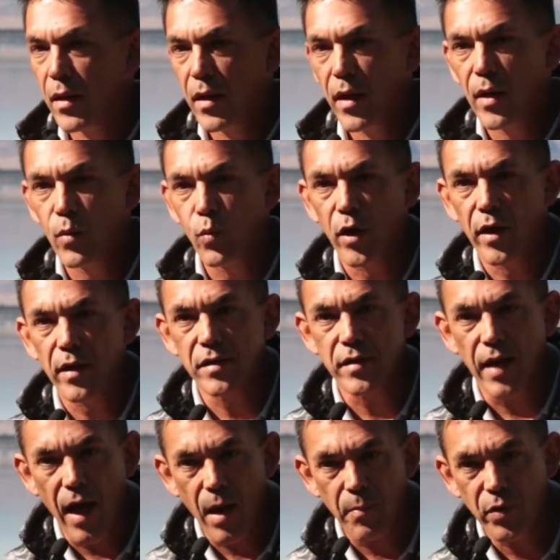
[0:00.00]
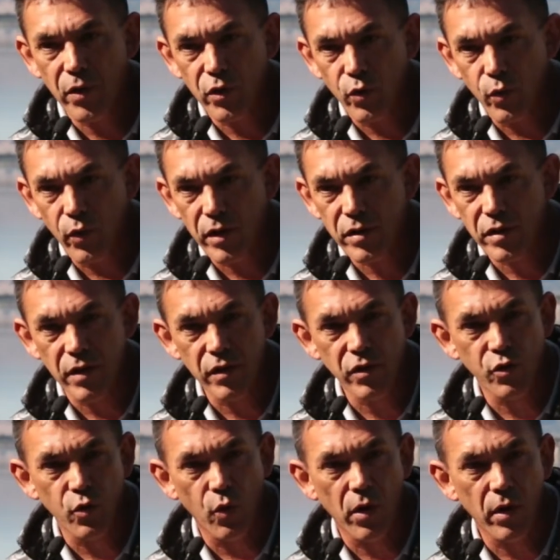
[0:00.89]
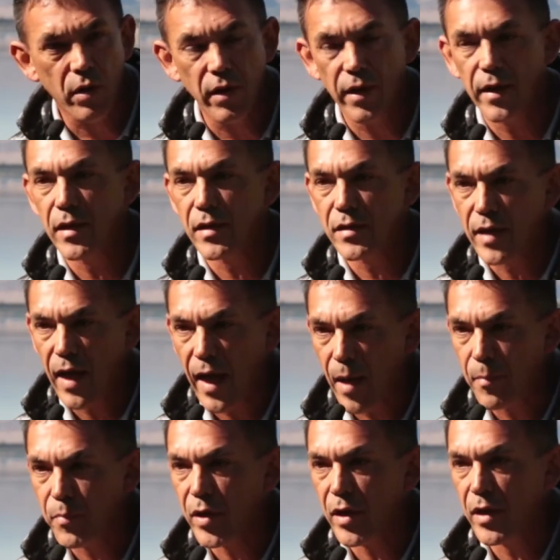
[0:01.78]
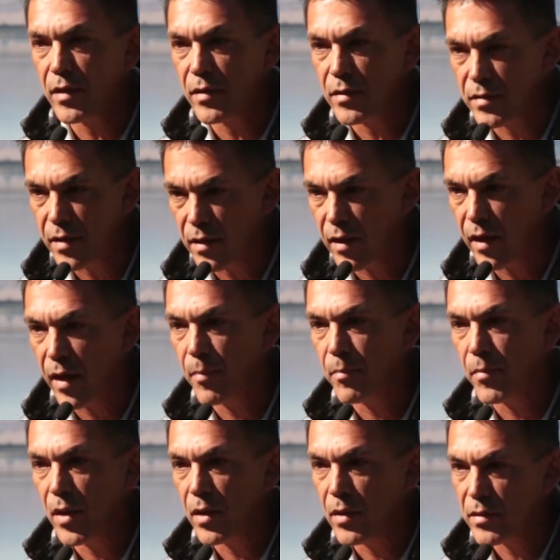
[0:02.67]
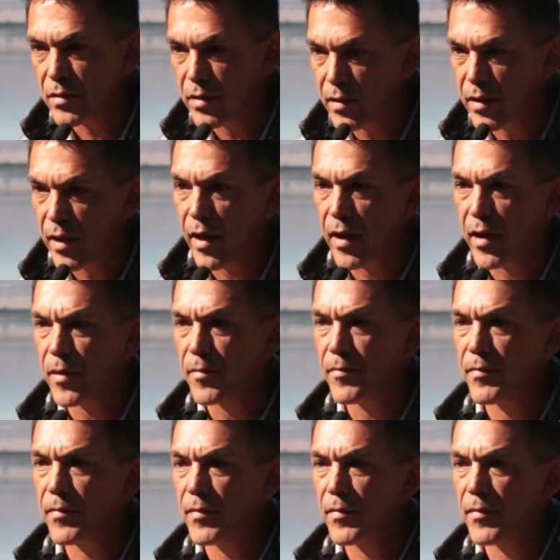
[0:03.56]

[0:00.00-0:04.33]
And what has happened to us historically is happening to them today.